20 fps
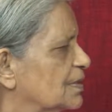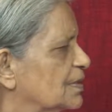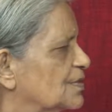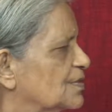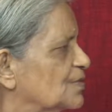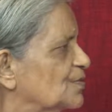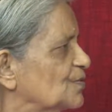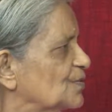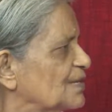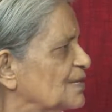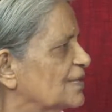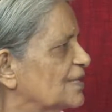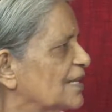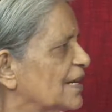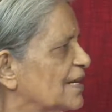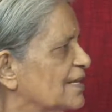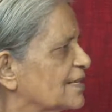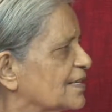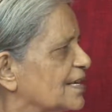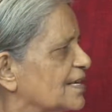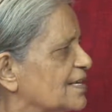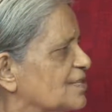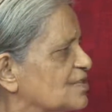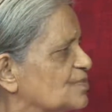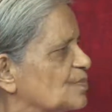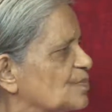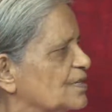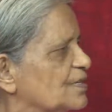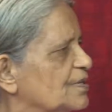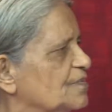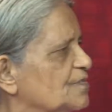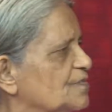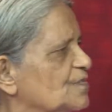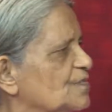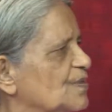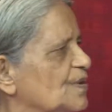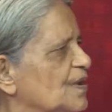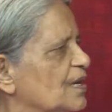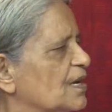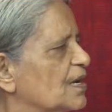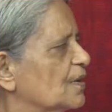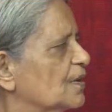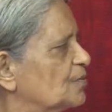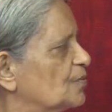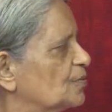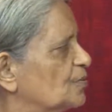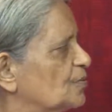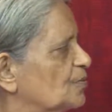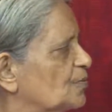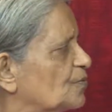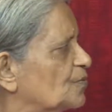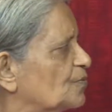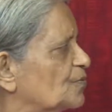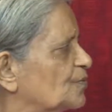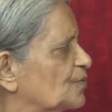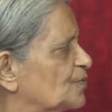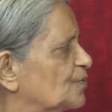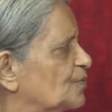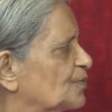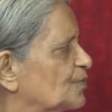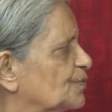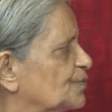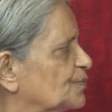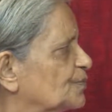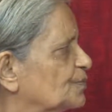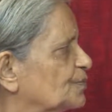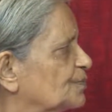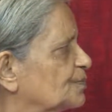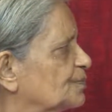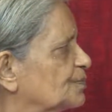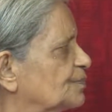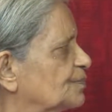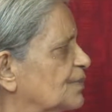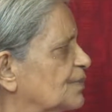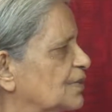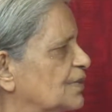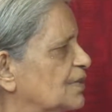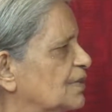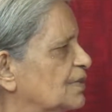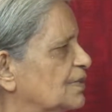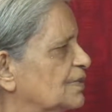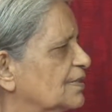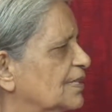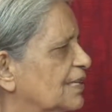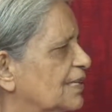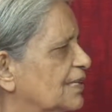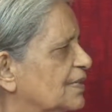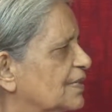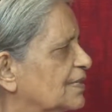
So in that case, but if you are aloof, then